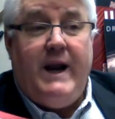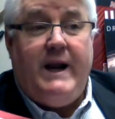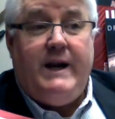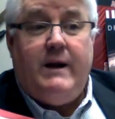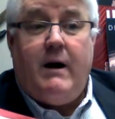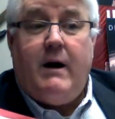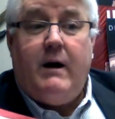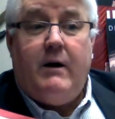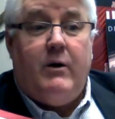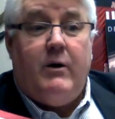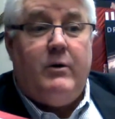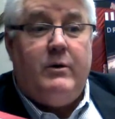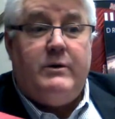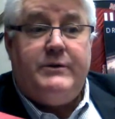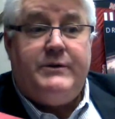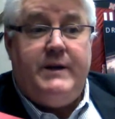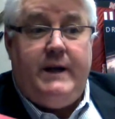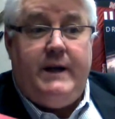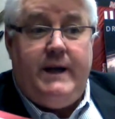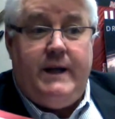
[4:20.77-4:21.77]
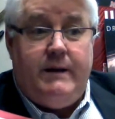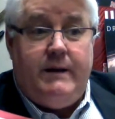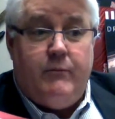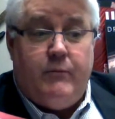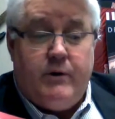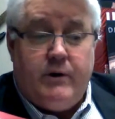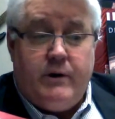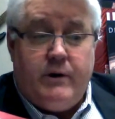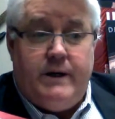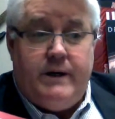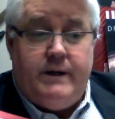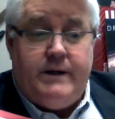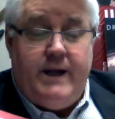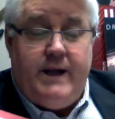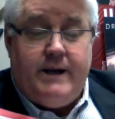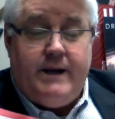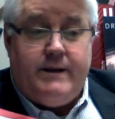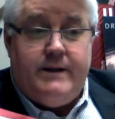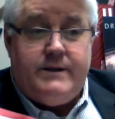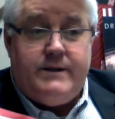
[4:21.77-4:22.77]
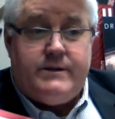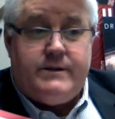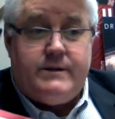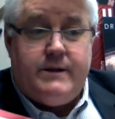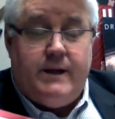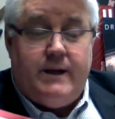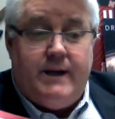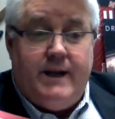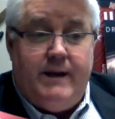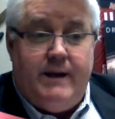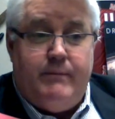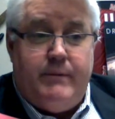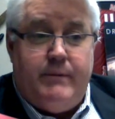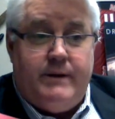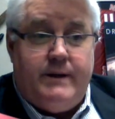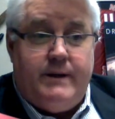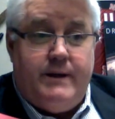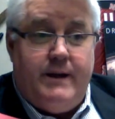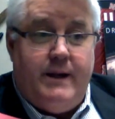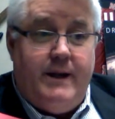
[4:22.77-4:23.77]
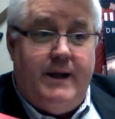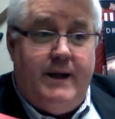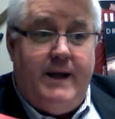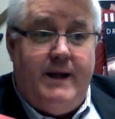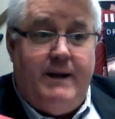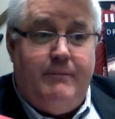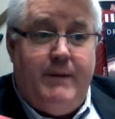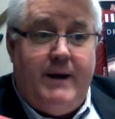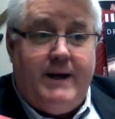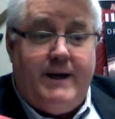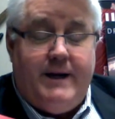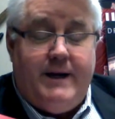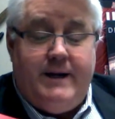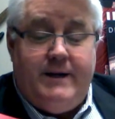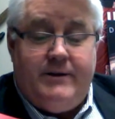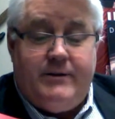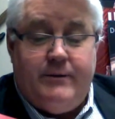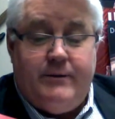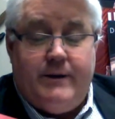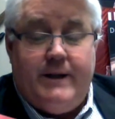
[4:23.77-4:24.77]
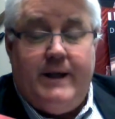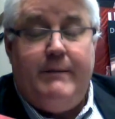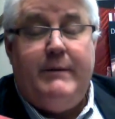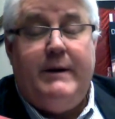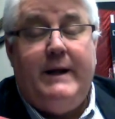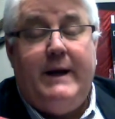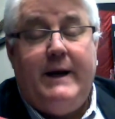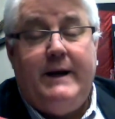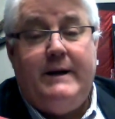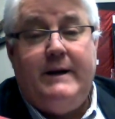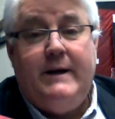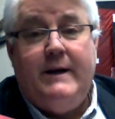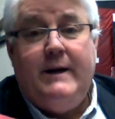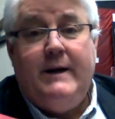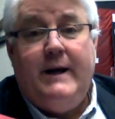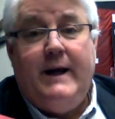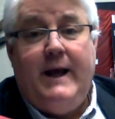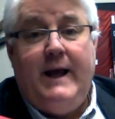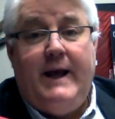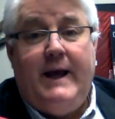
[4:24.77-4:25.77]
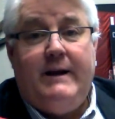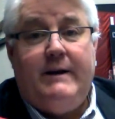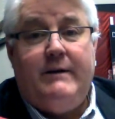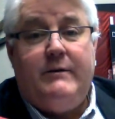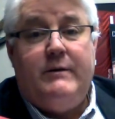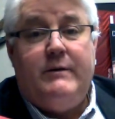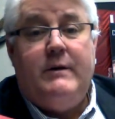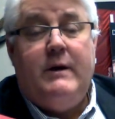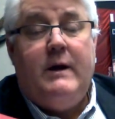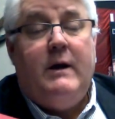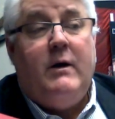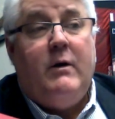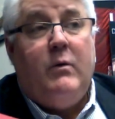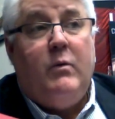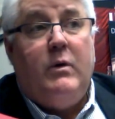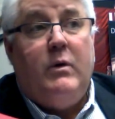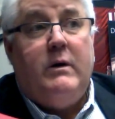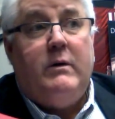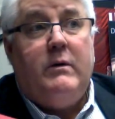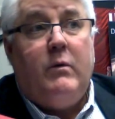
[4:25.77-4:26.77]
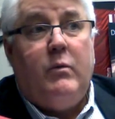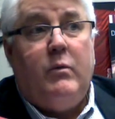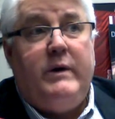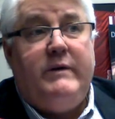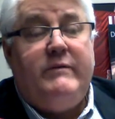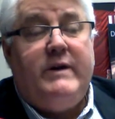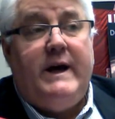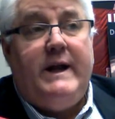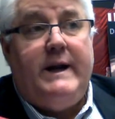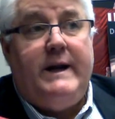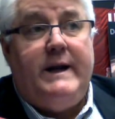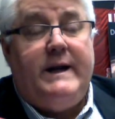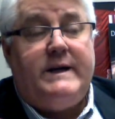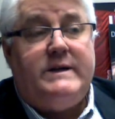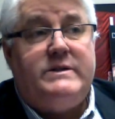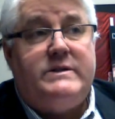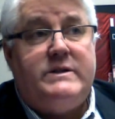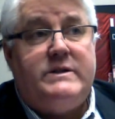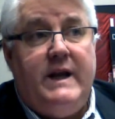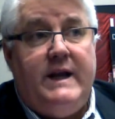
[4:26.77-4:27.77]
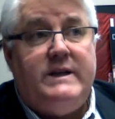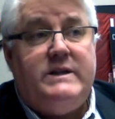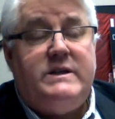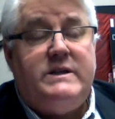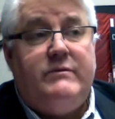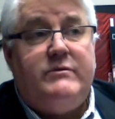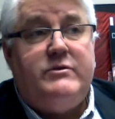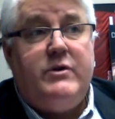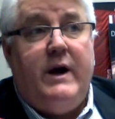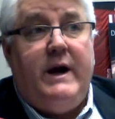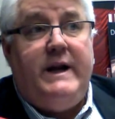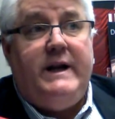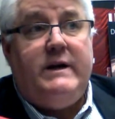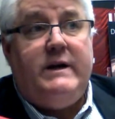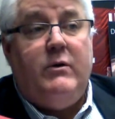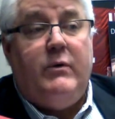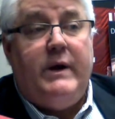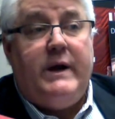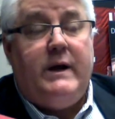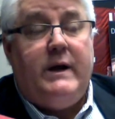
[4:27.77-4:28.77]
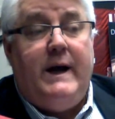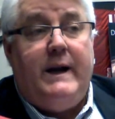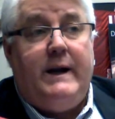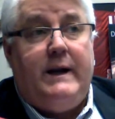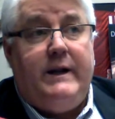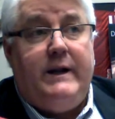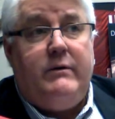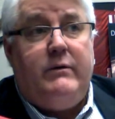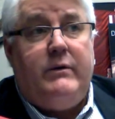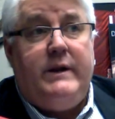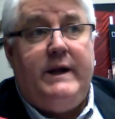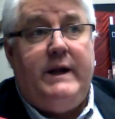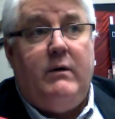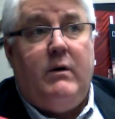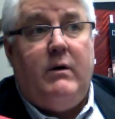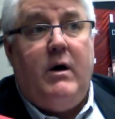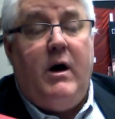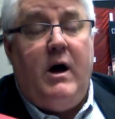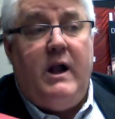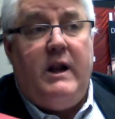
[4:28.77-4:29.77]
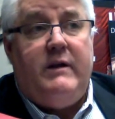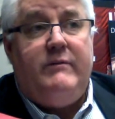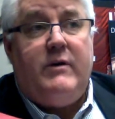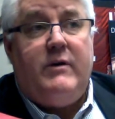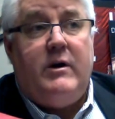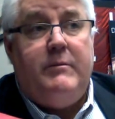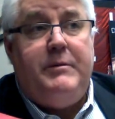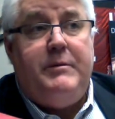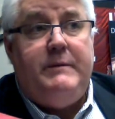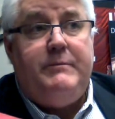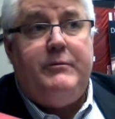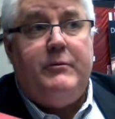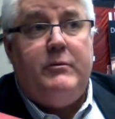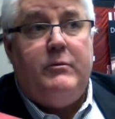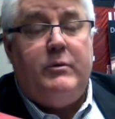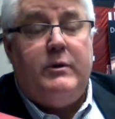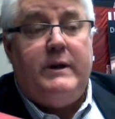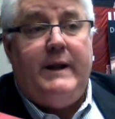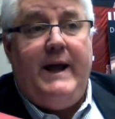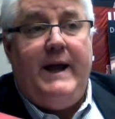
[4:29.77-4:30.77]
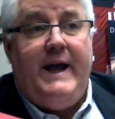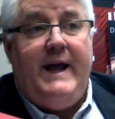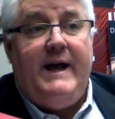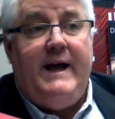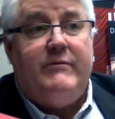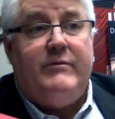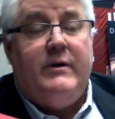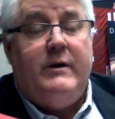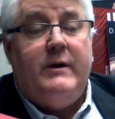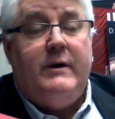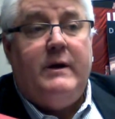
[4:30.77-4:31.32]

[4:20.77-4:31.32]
our whole team. We're going to take this lemon and make it into a lemonade. And we've got an extensive training going on. Literally all of our people will have